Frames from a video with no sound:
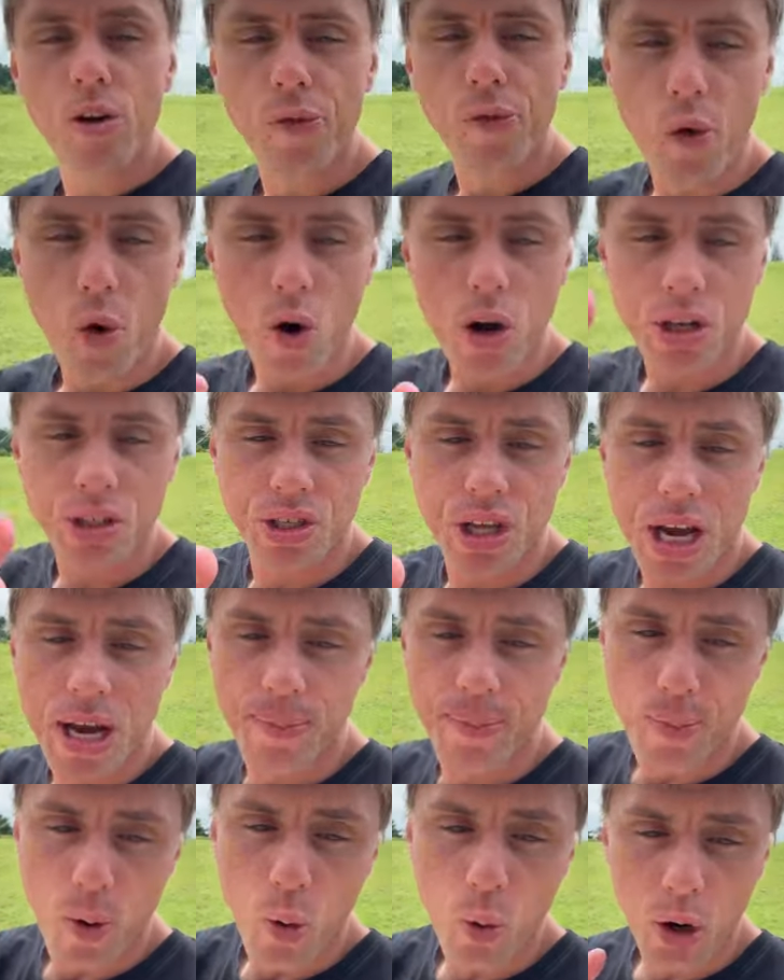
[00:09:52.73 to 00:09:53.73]
For
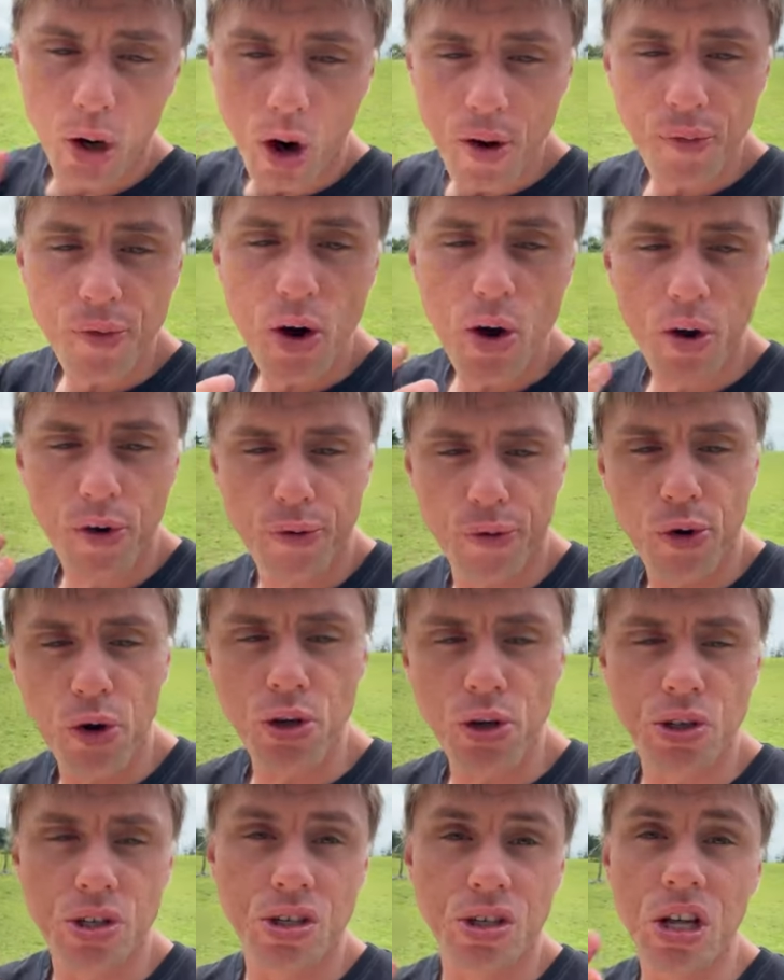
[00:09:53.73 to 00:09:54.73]
example, when I very
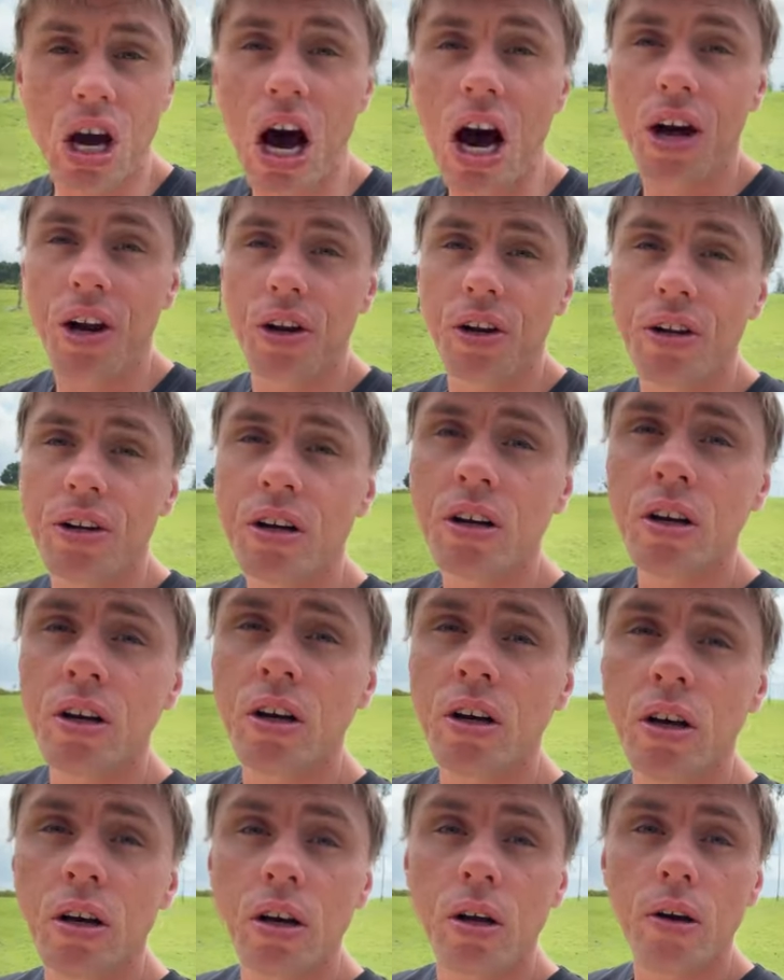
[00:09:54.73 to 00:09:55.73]
first started
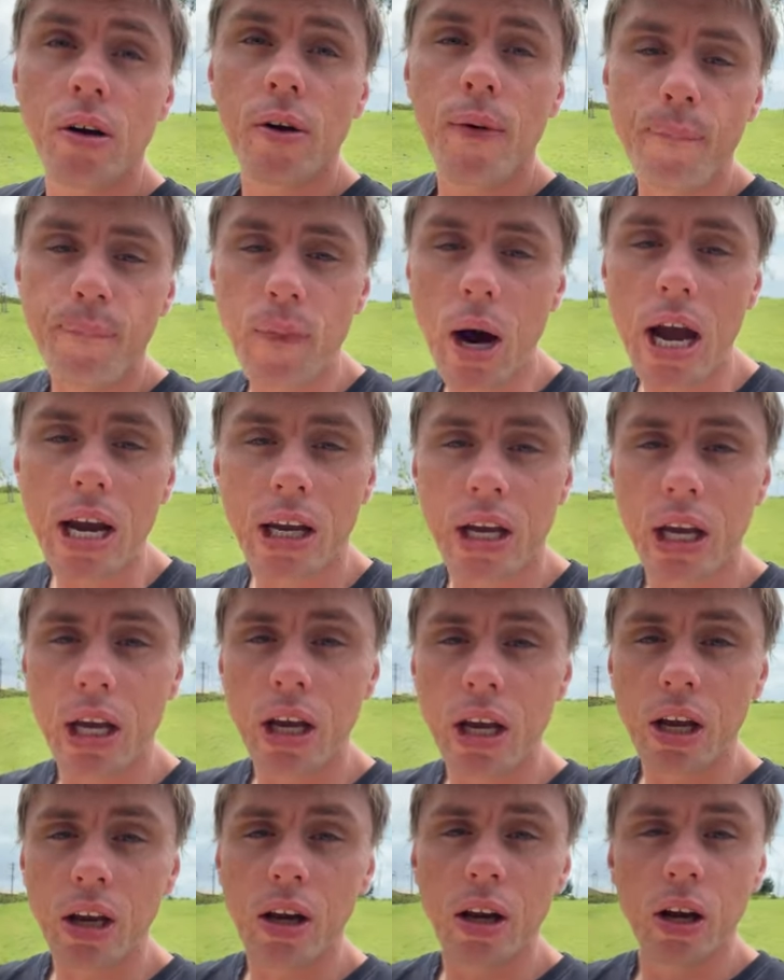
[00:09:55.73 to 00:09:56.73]

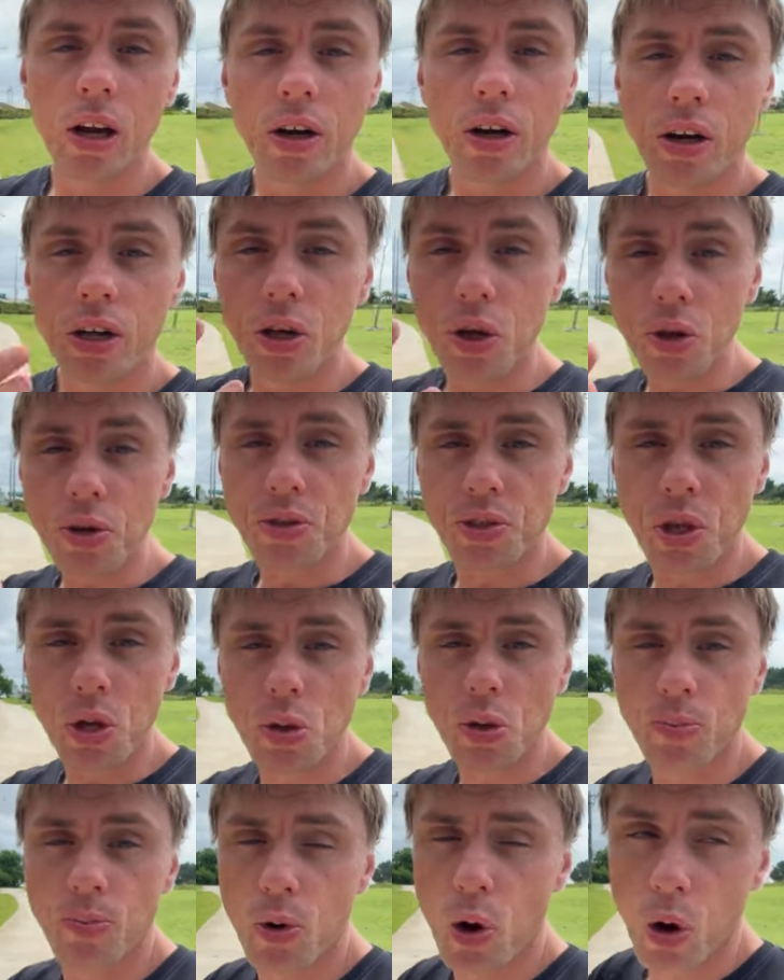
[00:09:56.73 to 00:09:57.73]
making
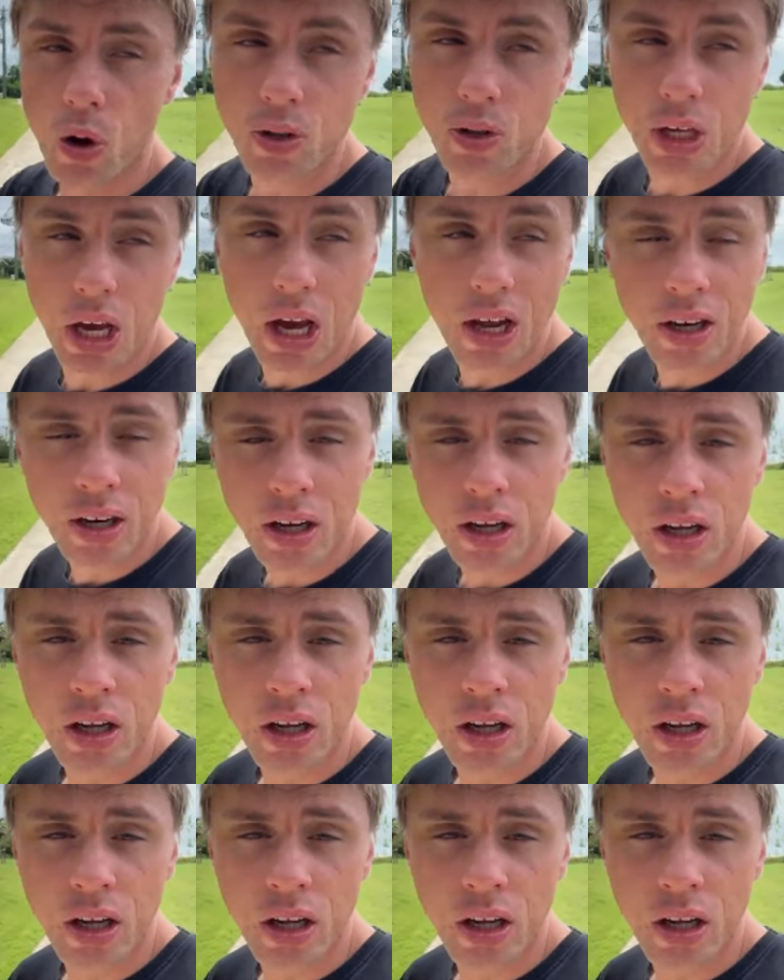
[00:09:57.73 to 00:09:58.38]
YouTube content,